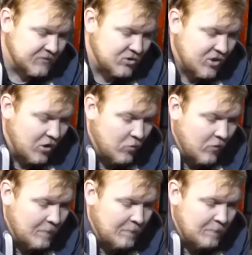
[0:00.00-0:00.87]
So
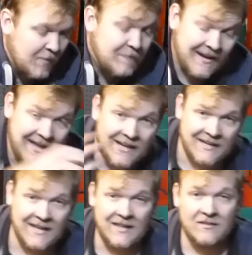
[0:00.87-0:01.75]
my
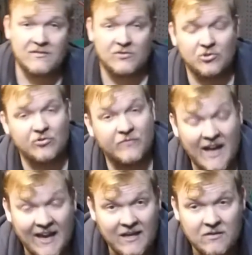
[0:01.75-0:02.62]
plan is to
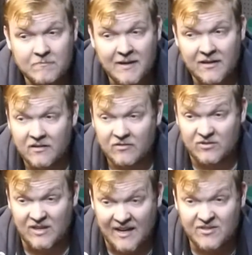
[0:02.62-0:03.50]
make
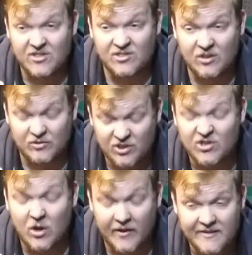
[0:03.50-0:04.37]
and
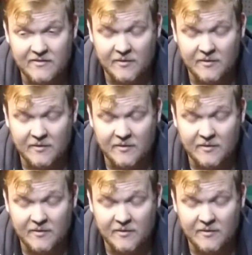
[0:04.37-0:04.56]
design